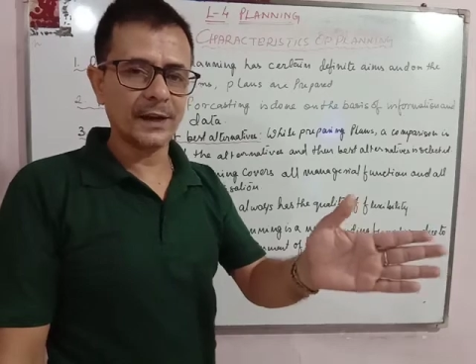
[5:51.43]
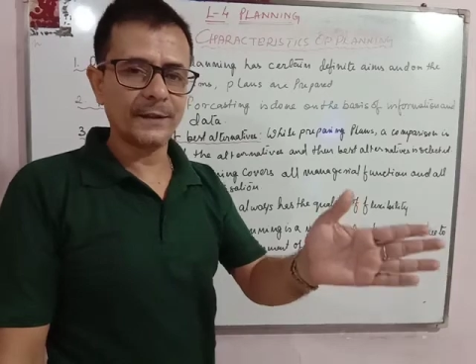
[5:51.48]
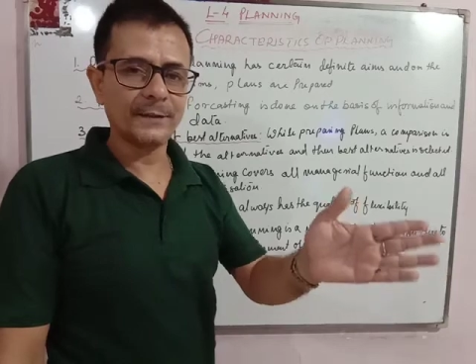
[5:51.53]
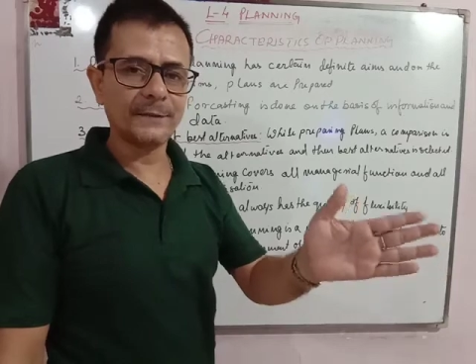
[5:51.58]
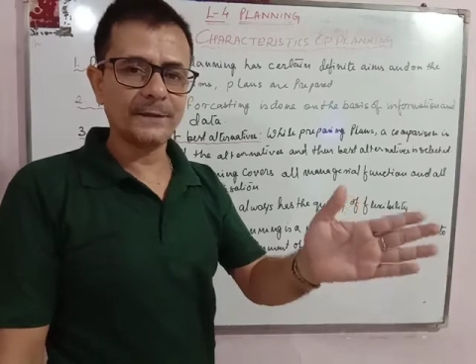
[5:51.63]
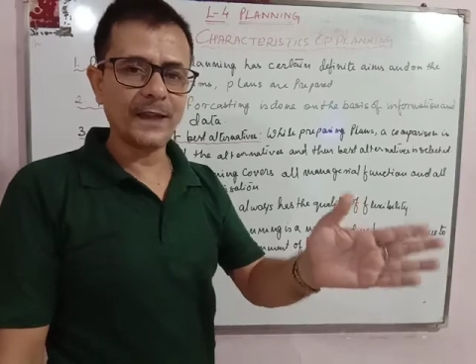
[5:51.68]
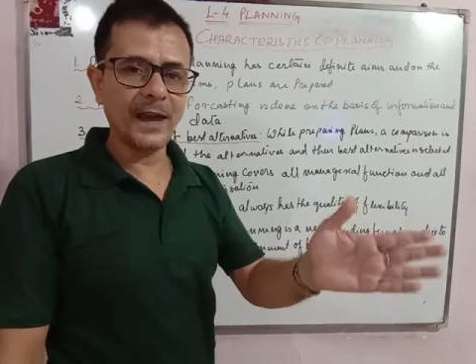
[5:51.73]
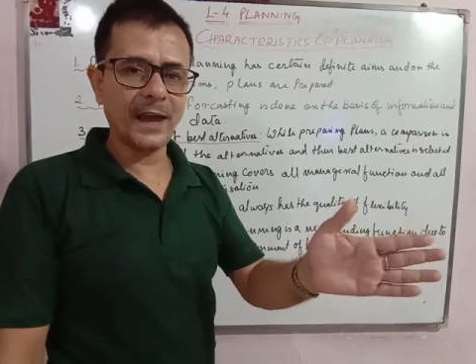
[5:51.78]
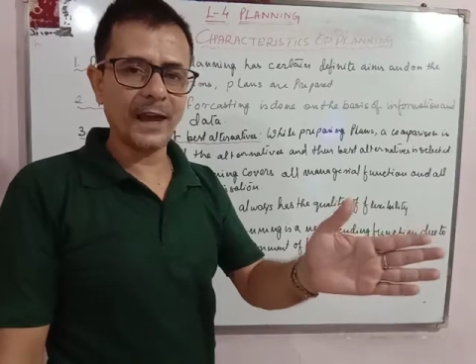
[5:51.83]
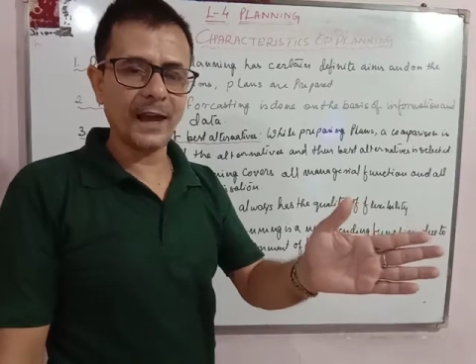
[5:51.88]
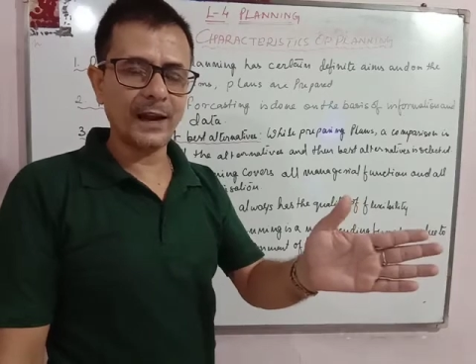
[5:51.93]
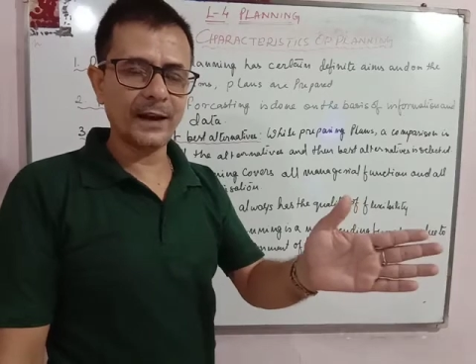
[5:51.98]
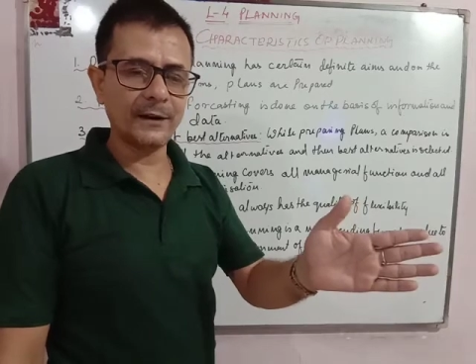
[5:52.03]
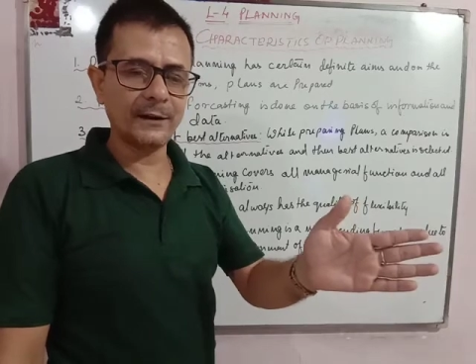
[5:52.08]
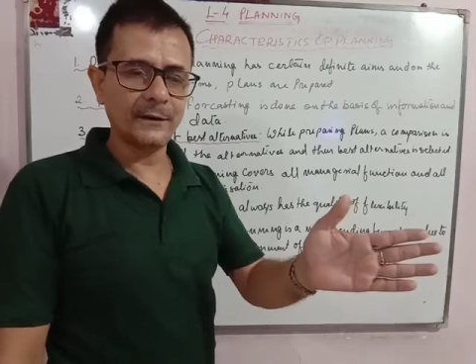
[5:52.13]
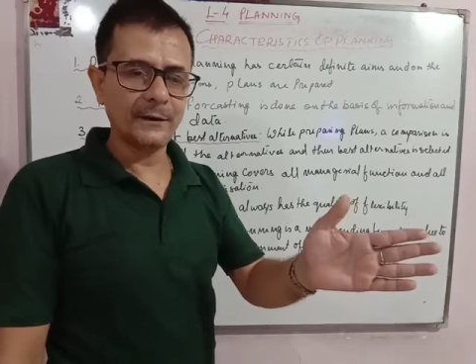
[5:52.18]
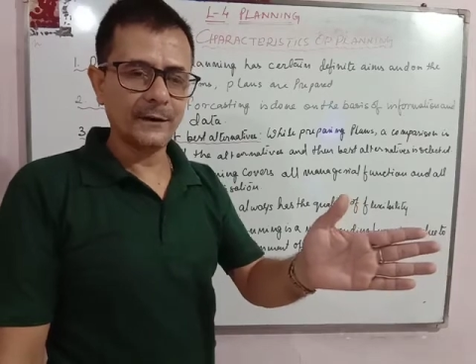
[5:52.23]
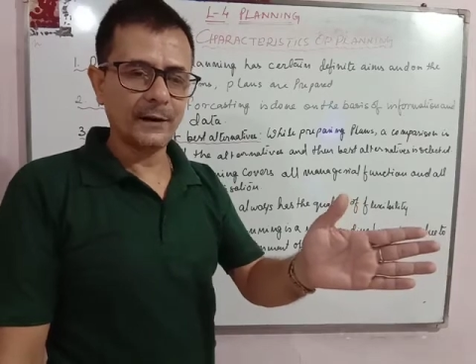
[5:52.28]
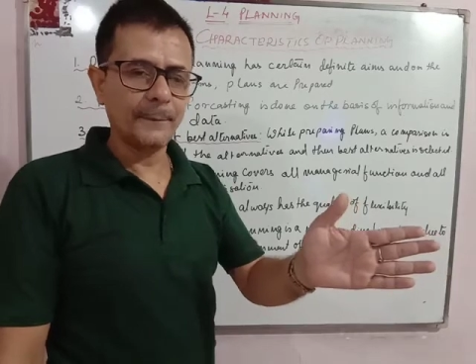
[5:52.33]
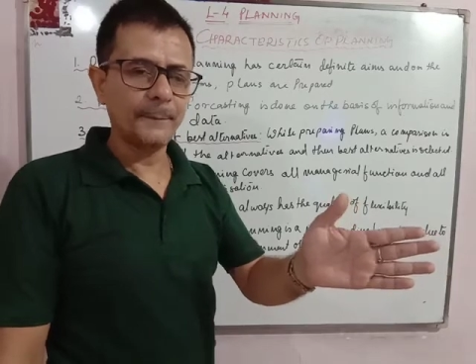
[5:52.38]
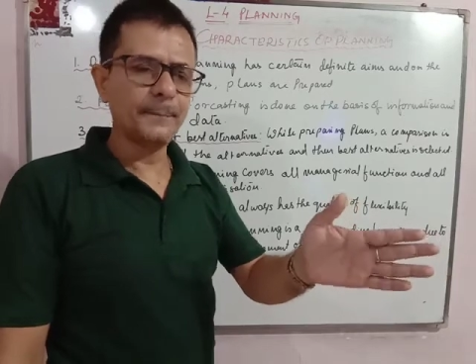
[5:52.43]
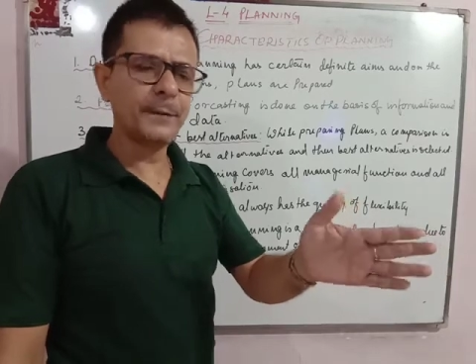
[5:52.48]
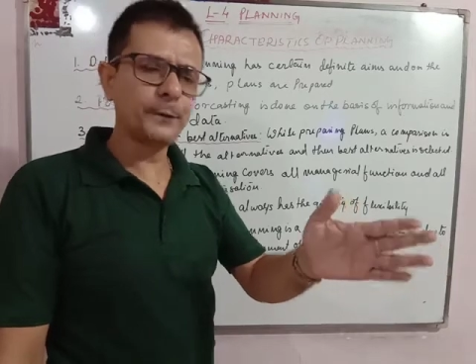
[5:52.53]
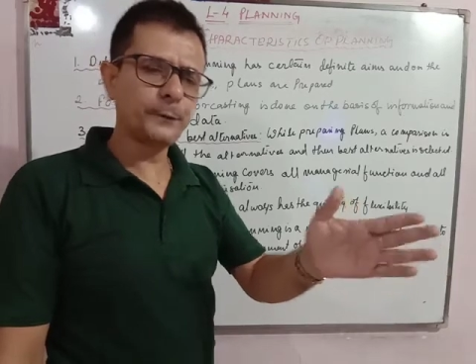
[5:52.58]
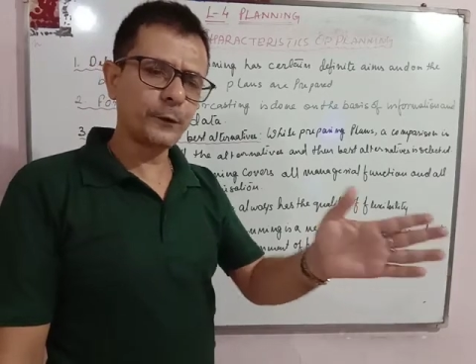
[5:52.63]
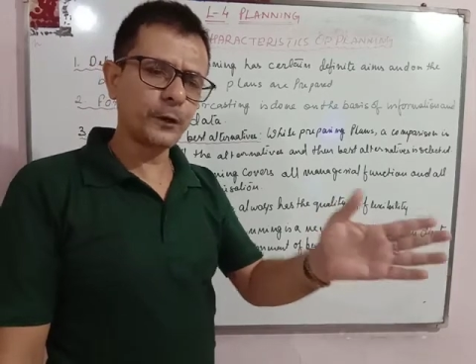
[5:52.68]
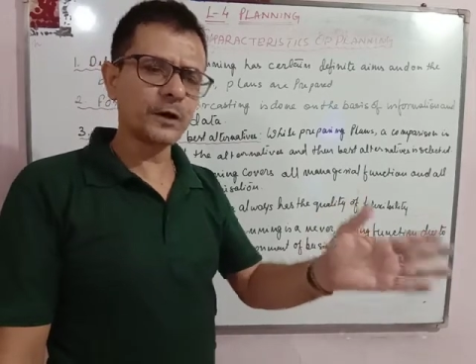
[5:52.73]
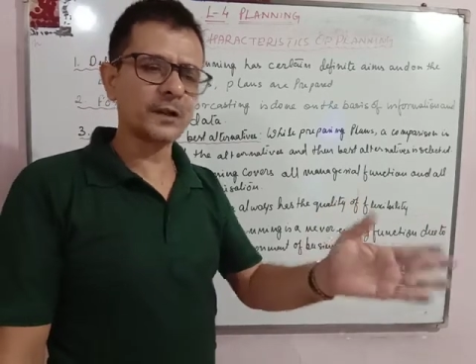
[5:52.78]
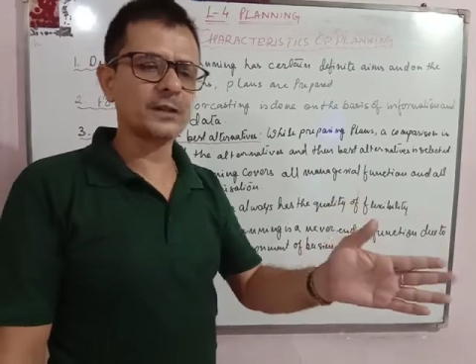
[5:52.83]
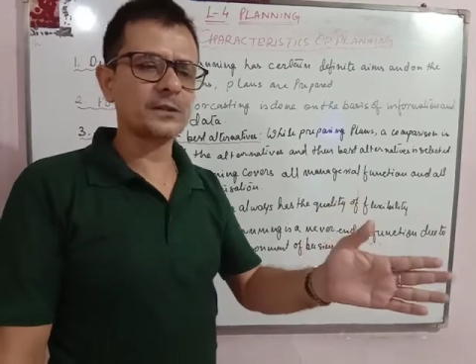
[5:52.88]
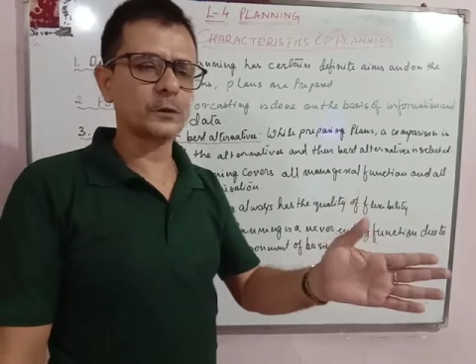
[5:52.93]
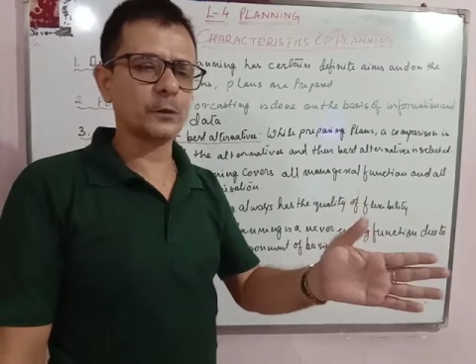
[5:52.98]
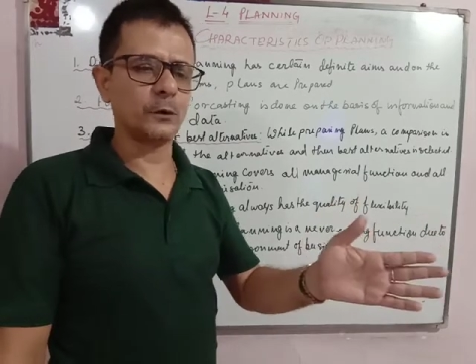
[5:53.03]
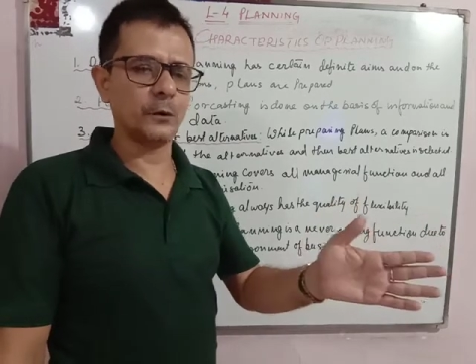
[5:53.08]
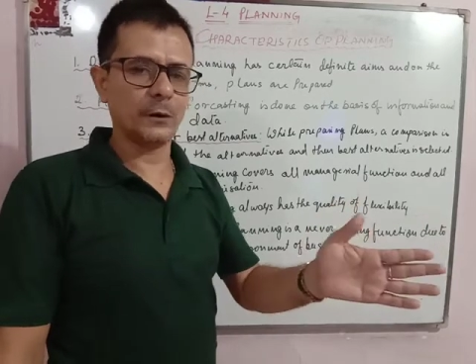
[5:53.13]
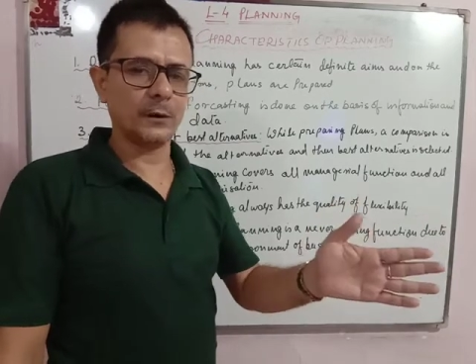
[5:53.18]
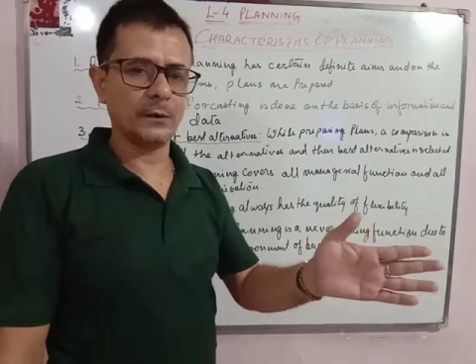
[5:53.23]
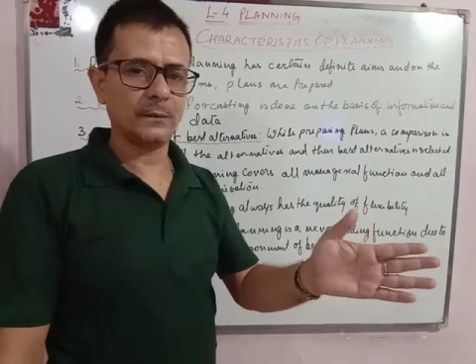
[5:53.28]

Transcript: then before school,